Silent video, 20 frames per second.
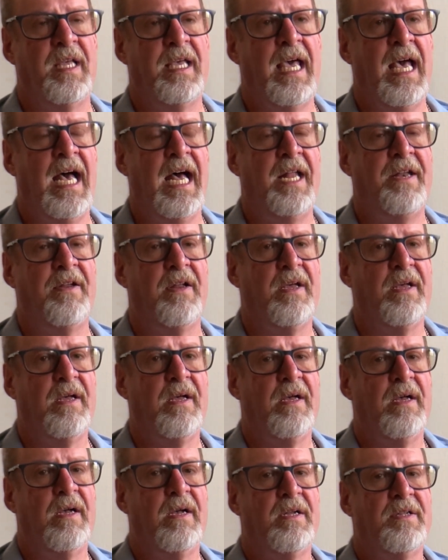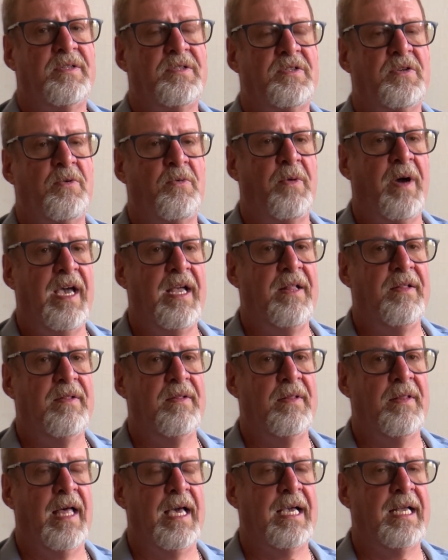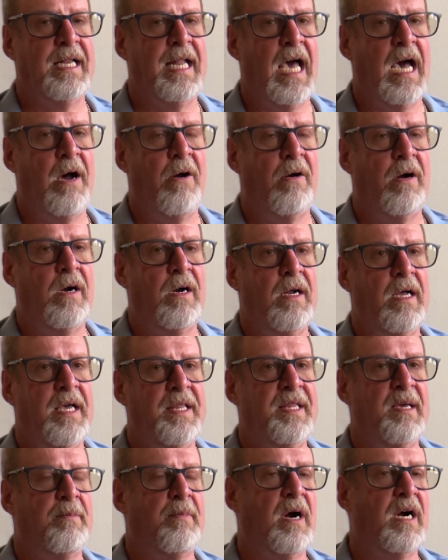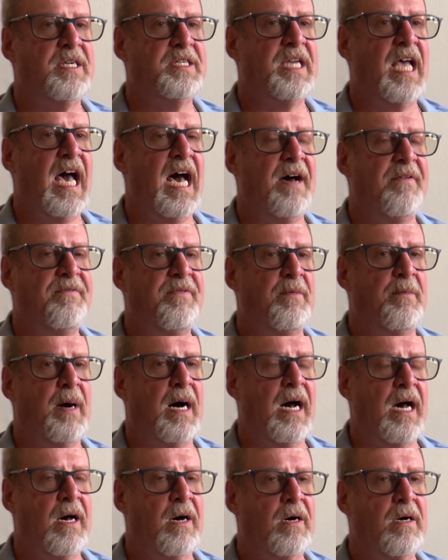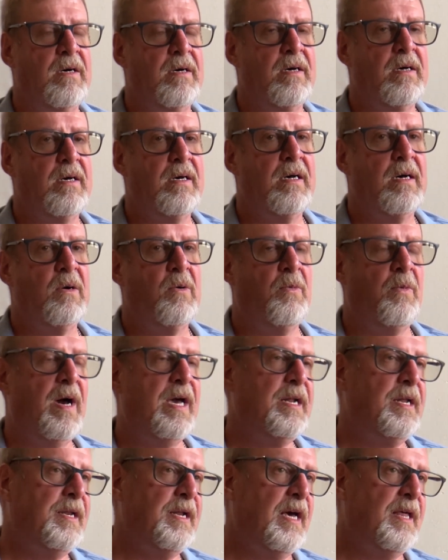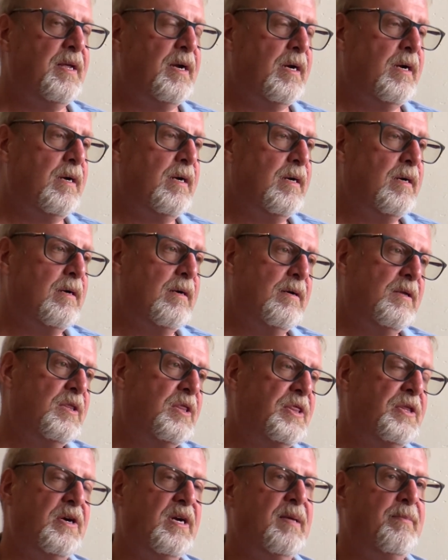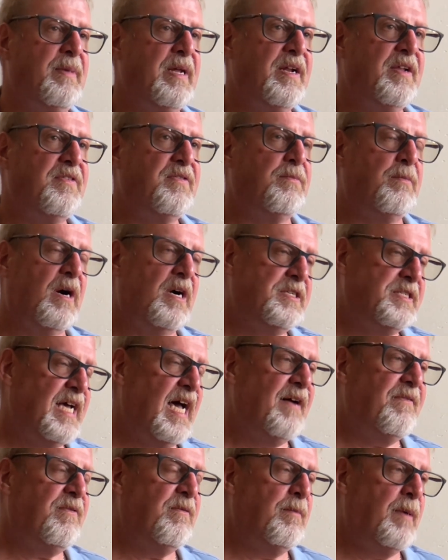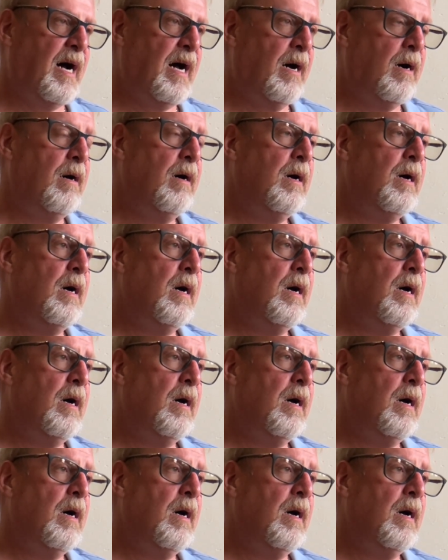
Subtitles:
They had to wait like an hour and then march half a mile, wait another 30 minutes, march half a mile.